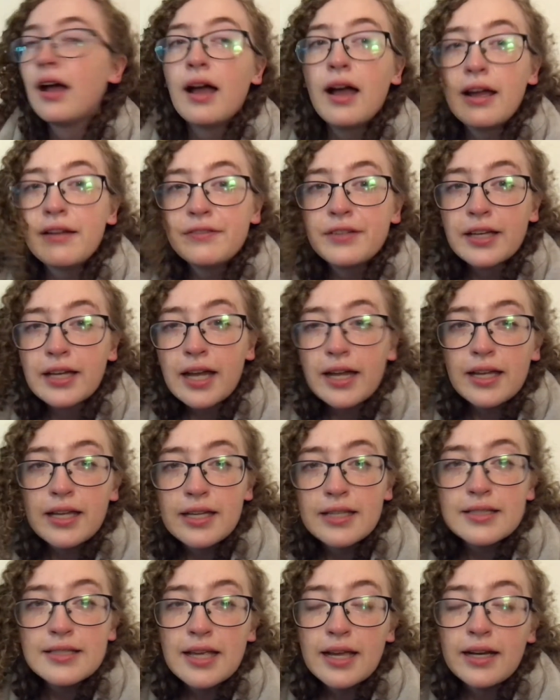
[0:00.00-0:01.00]
I feel like I
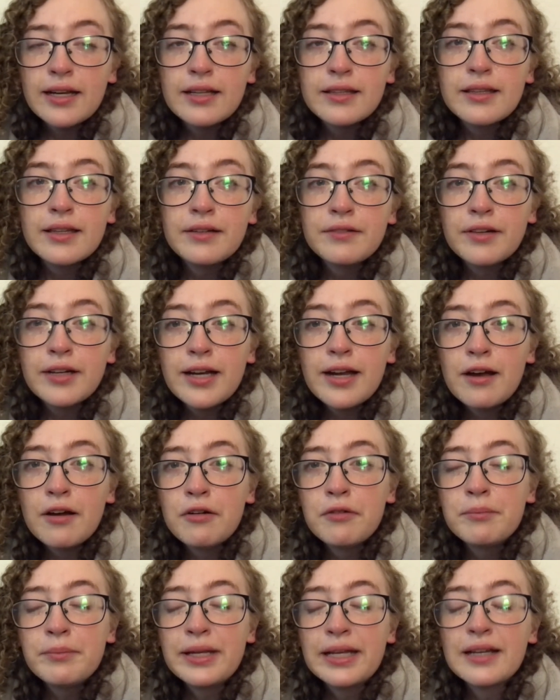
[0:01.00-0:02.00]
can't say anything right now
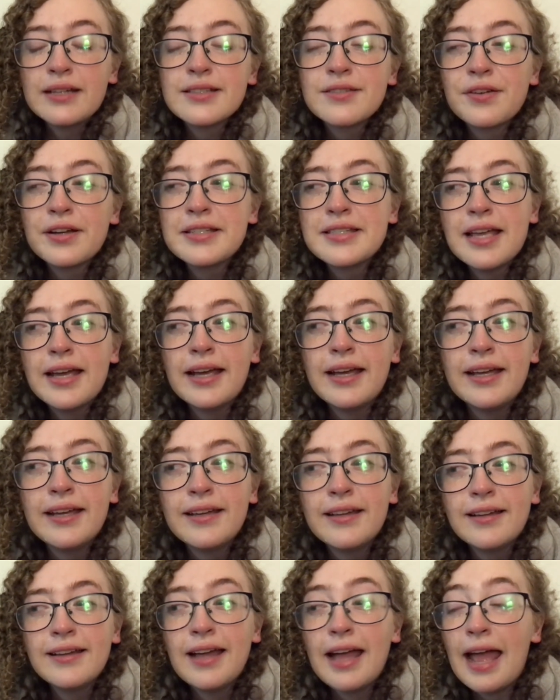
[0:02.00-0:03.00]
because if I say
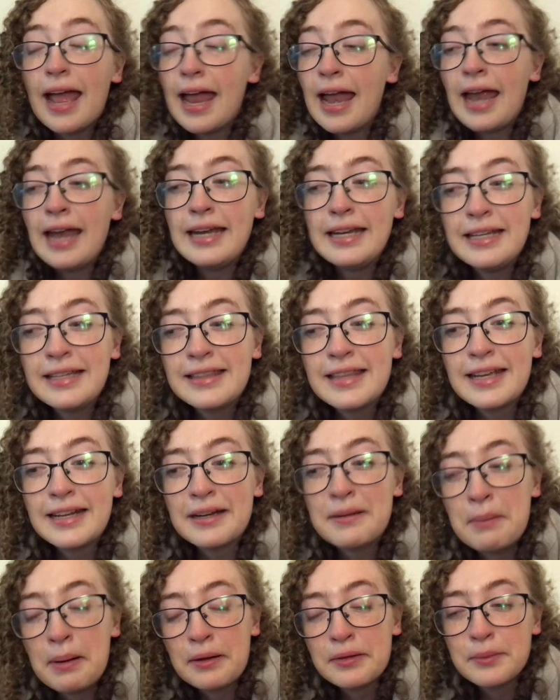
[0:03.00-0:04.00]
anything
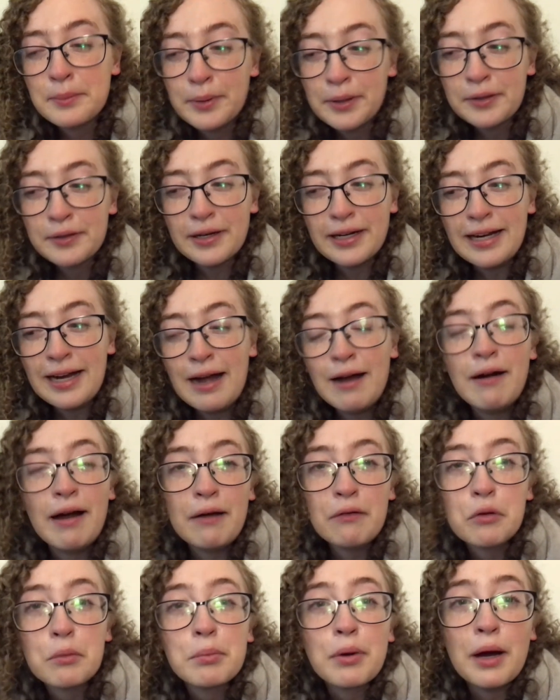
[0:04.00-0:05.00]
about the book right now, I
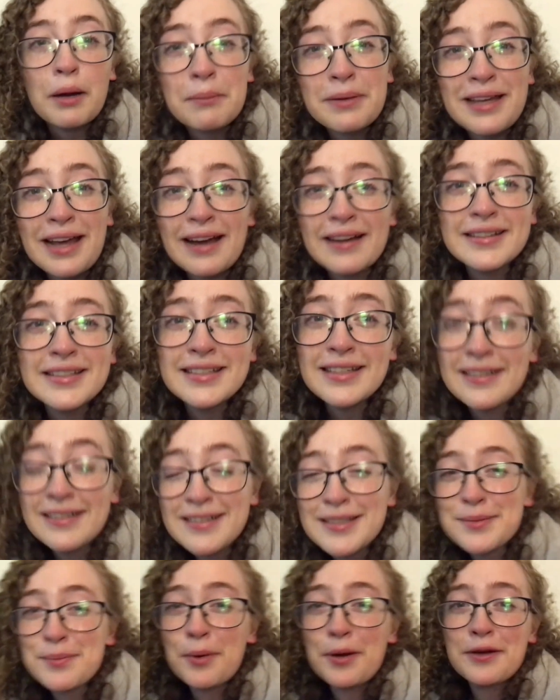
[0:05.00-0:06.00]
will probably accidentally
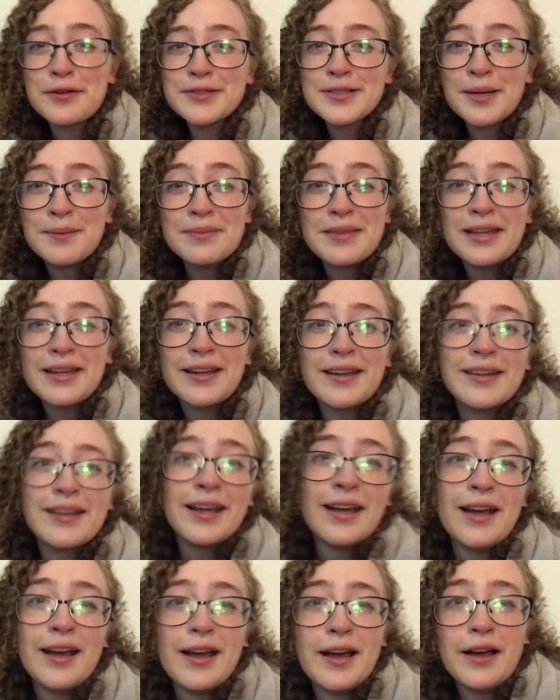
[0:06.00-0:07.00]
spoil something.
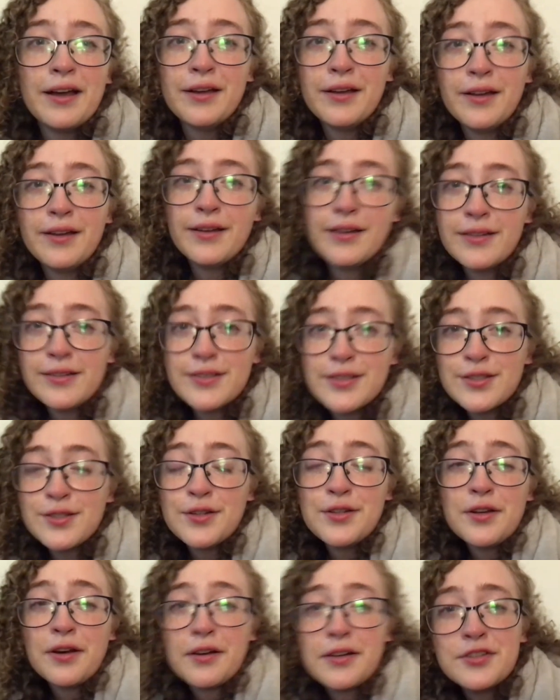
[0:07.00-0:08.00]
So
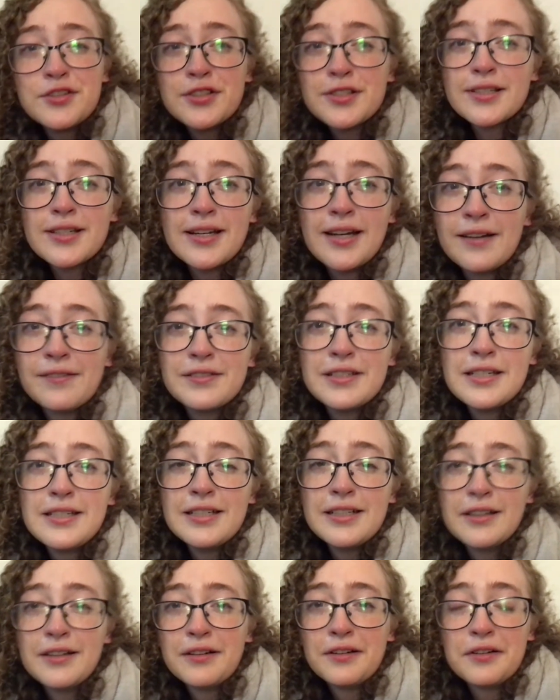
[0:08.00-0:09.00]
y'all are just gonna have to
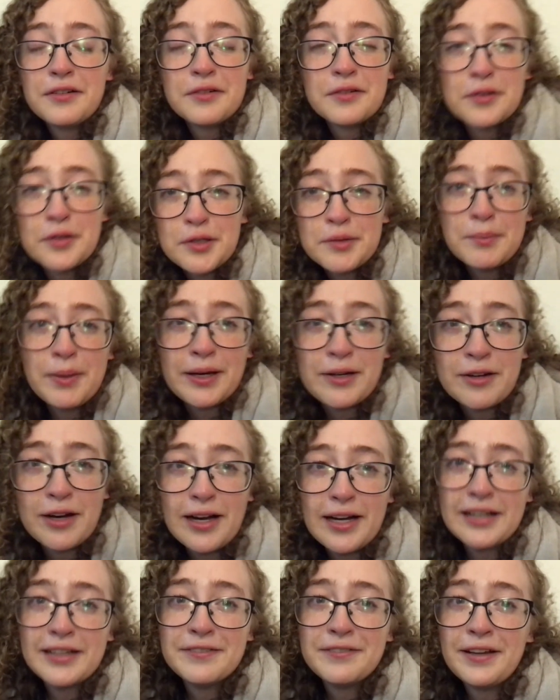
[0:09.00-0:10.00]
deal with my
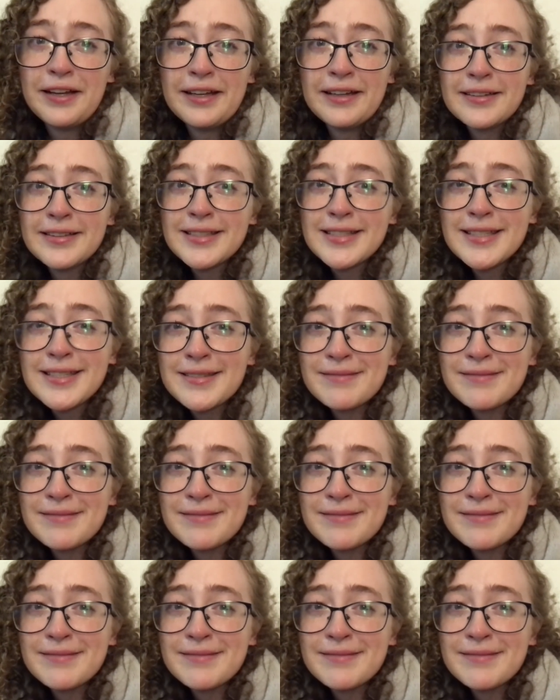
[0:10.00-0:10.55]
crying face.